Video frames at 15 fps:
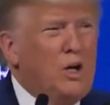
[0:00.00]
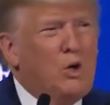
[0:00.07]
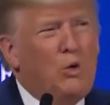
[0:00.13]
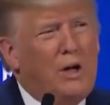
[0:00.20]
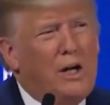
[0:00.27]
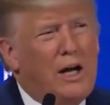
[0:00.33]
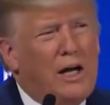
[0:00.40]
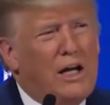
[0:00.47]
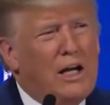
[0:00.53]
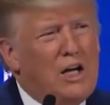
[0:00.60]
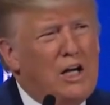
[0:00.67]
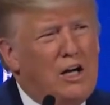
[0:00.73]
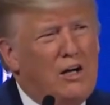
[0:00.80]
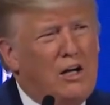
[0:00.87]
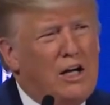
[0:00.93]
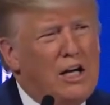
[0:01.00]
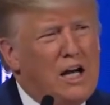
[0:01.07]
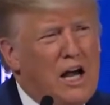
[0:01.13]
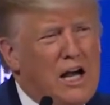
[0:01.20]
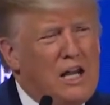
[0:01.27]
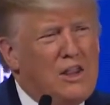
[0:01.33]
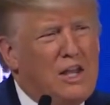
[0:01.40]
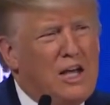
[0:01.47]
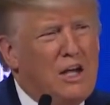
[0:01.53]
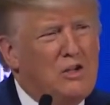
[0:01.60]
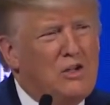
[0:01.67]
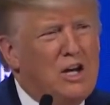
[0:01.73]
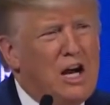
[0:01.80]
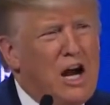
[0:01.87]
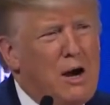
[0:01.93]
We created nearly
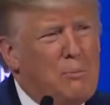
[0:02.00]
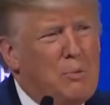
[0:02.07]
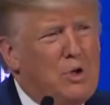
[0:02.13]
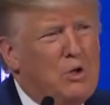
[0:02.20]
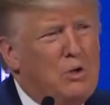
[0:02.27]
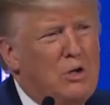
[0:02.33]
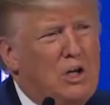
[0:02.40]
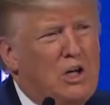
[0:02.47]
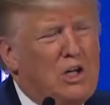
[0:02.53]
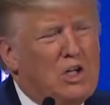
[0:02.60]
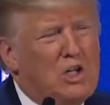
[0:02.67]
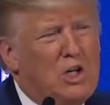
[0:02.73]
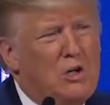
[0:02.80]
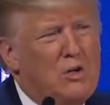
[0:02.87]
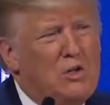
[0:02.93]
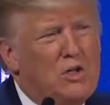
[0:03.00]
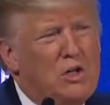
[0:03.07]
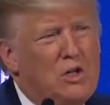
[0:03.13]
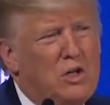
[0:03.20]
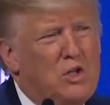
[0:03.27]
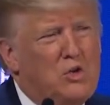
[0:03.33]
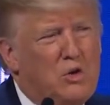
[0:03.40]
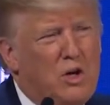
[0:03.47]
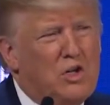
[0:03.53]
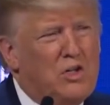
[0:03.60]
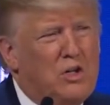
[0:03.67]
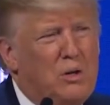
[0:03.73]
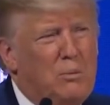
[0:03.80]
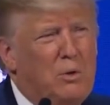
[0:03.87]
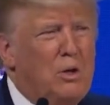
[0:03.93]
9,000 opportunity zones in
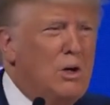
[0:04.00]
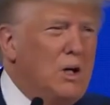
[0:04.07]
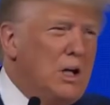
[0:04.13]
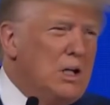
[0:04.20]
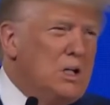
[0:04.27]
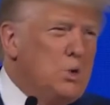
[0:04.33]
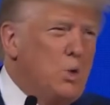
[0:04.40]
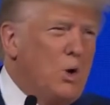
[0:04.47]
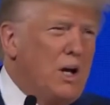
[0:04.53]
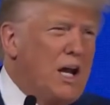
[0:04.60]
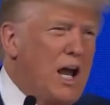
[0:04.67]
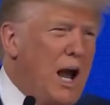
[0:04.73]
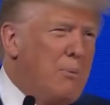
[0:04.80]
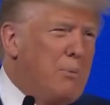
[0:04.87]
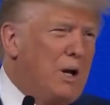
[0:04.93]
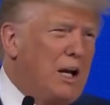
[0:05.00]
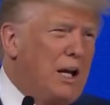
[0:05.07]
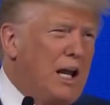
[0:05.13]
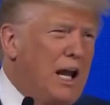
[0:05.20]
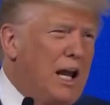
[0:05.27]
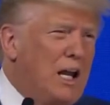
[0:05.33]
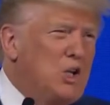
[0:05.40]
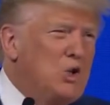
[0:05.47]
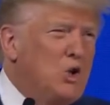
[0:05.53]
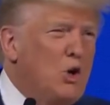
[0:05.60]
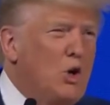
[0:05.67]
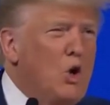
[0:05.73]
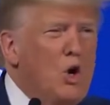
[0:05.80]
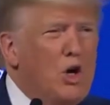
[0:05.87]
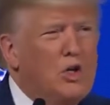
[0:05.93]
distressed communities where capital gains
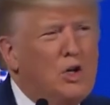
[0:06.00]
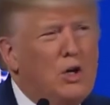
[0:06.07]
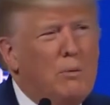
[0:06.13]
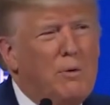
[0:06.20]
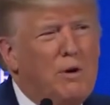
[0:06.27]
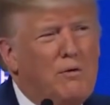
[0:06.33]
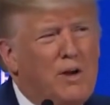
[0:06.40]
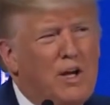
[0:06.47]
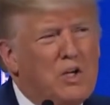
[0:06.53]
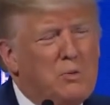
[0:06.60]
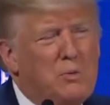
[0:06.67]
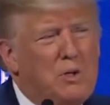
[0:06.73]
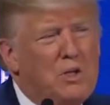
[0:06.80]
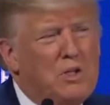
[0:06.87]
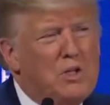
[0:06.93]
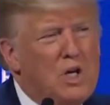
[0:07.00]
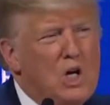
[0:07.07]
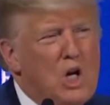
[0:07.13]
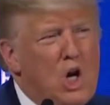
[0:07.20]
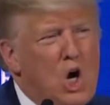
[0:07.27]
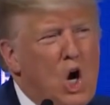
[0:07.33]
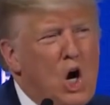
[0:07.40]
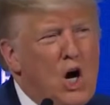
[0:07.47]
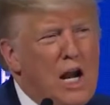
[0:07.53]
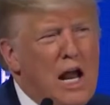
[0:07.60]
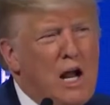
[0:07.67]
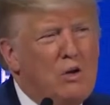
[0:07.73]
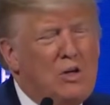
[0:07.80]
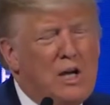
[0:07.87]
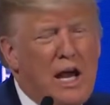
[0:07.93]
on long-term investments are
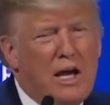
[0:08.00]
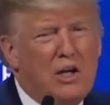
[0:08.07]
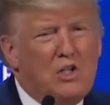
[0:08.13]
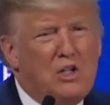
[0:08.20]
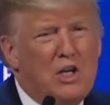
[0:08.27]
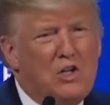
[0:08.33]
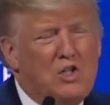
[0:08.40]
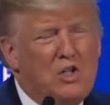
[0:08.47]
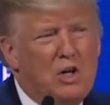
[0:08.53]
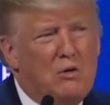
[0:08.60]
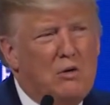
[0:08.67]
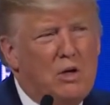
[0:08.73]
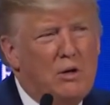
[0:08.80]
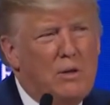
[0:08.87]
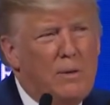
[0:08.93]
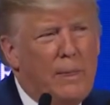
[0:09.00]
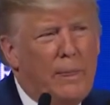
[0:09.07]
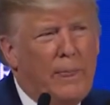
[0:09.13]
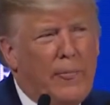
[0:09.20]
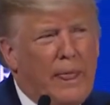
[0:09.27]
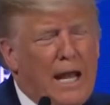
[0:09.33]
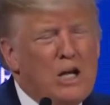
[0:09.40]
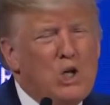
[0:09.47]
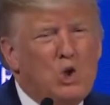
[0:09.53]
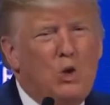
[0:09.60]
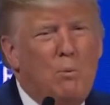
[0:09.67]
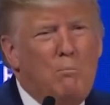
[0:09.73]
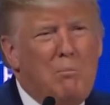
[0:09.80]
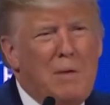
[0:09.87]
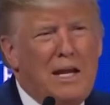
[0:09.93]
now taxed at zero, and
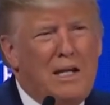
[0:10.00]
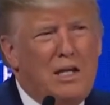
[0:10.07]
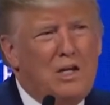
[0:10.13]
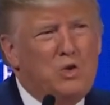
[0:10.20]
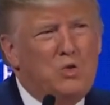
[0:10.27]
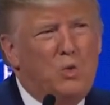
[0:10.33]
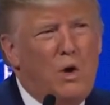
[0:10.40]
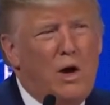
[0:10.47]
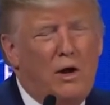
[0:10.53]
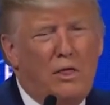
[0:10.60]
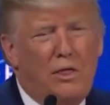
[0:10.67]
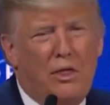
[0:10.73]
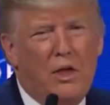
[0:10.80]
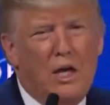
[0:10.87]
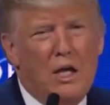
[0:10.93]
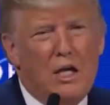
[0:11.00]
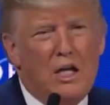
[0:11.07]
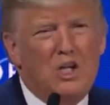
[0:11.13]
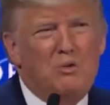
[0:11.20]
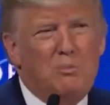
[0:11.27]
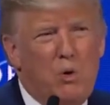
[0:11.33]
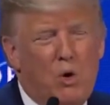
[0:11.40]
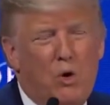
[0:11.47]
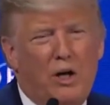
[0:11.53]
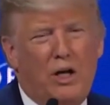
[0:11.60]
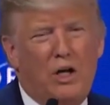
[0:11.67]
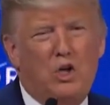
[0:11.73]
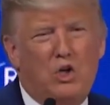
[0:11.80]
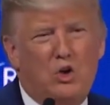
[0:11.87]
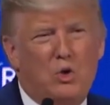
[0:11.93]
tremendous wealth is
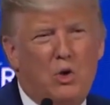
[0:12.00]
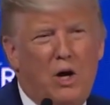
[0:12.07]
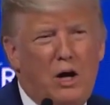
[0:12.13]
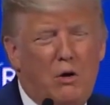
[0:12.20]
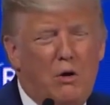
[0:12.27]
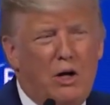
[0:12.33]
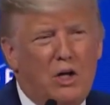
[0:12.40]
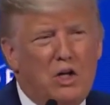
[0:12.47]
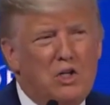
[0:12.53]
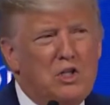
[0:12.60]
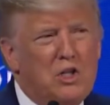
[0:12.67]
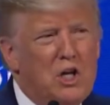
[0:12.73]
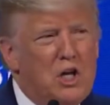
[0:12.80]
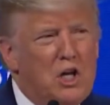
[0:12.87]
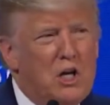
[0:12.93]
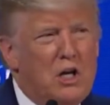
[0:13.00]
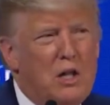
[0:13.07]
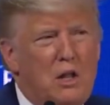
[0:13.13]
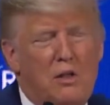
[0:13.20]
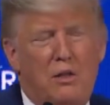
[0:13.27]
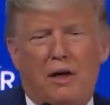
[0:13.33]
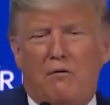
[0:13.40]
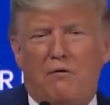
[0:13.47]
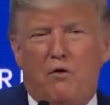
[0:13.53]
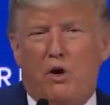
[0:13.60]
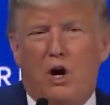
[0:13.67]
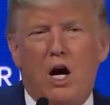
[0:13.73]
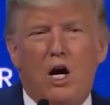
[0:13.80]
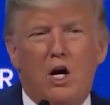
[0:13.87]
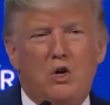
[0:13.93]
pouring into areas that
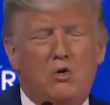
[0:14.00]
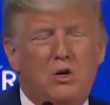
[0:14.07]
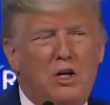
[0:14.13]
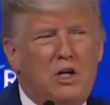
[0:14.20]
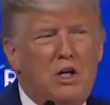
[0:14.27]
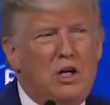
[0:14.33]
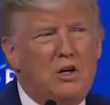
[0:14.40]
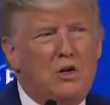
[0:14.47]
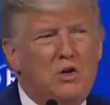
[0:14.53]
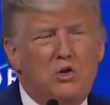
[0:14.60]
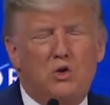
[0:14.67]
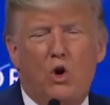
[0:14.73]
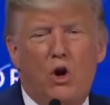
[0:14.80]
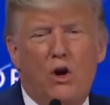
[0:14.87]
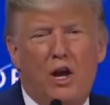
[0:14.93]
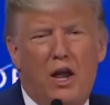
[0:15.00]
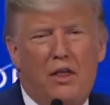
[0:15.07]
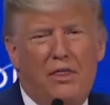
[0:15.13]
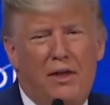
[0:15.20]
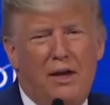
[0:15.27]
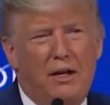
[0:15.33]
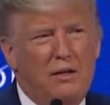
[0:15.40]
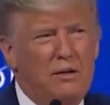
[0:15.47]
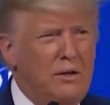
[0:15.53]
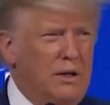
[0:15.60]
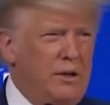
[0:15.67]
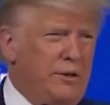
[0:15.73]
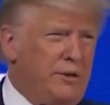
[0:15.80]
for 100 years saw nothing.